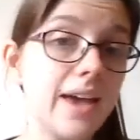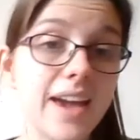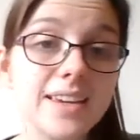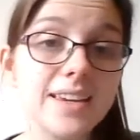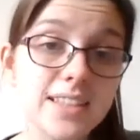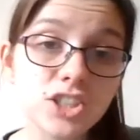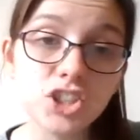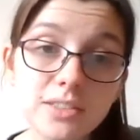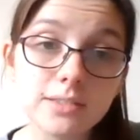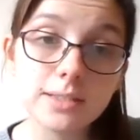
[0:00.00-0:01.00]
8
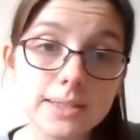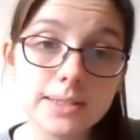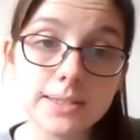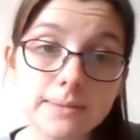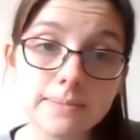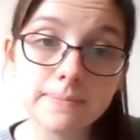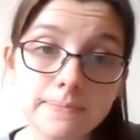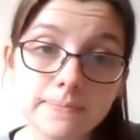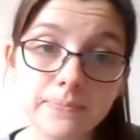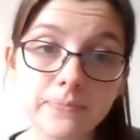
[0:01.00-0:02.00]
sessions.
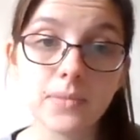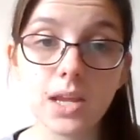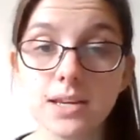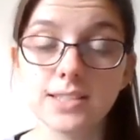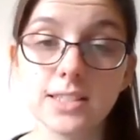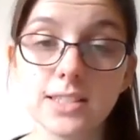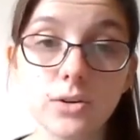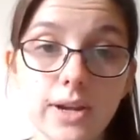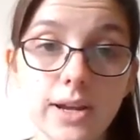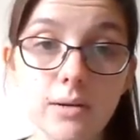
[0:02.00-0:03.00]

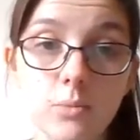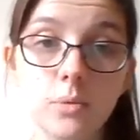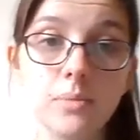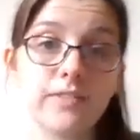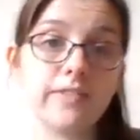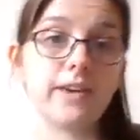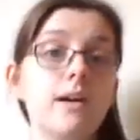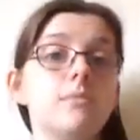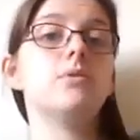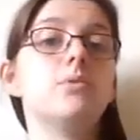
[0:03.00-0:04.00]
Sorry, I'm wobbling the
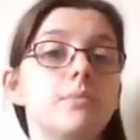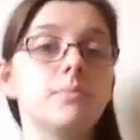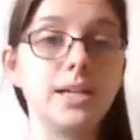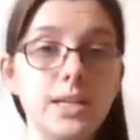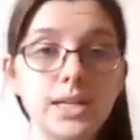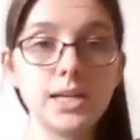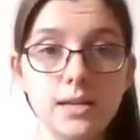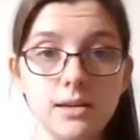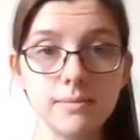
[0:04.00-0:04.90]
camera with my knee.